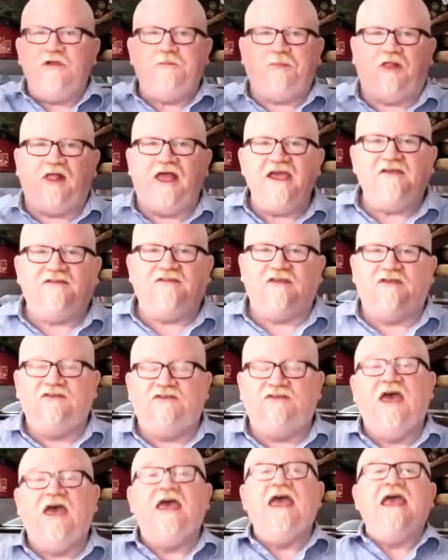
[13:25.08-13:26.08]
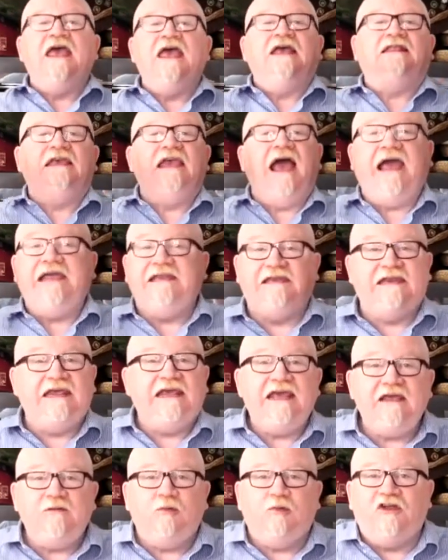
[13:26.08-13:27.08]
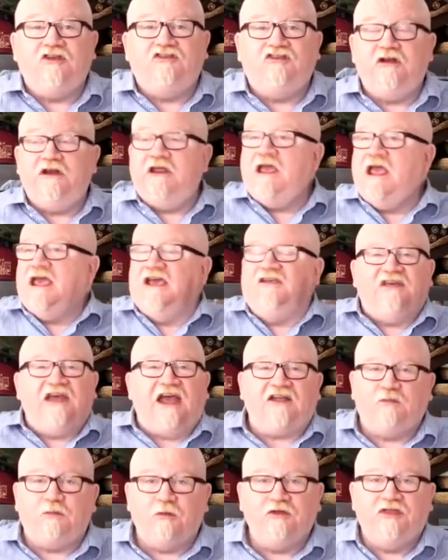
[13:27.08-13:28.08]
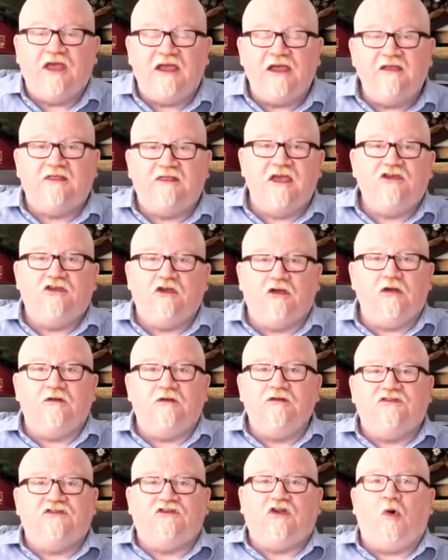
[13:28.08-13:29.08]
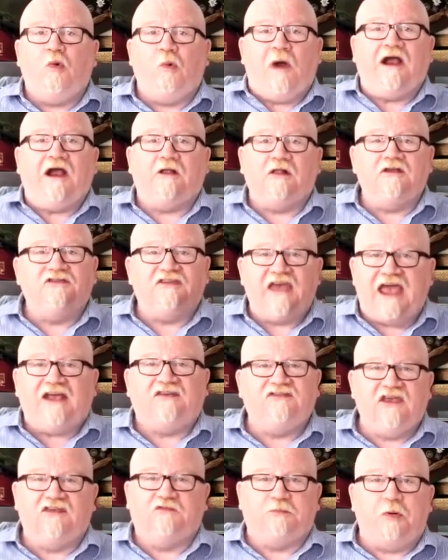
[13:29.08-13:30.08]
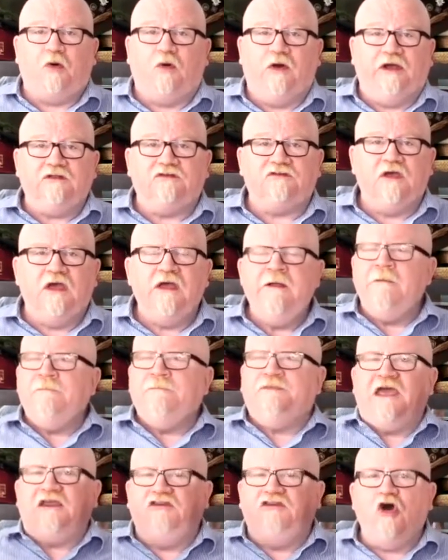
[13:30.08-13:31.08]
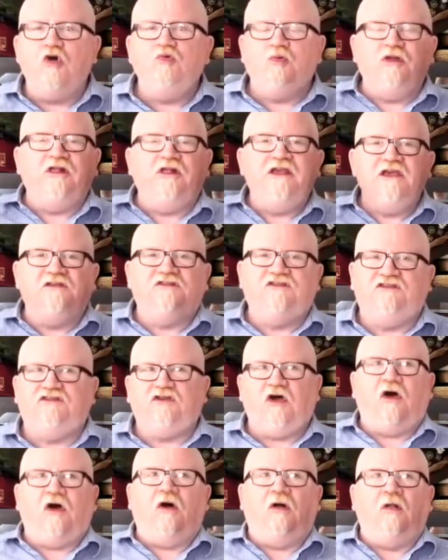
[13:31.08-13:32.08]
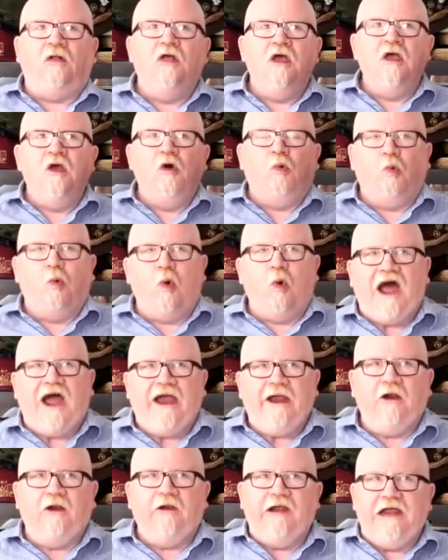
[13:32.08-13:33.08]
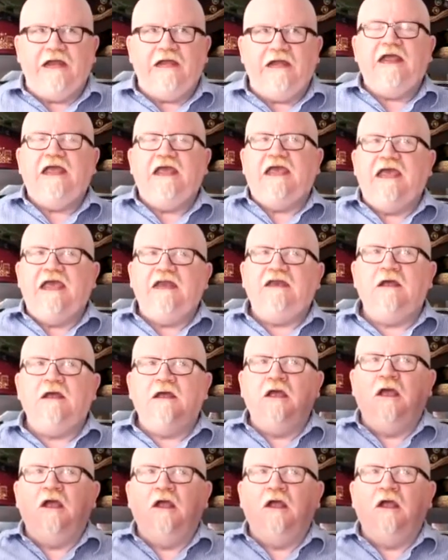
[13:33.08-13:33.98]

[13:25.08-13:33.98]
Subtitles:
places. The idea, Richard, is that's where they think you're going to install wireless access points. They don't really install wiring in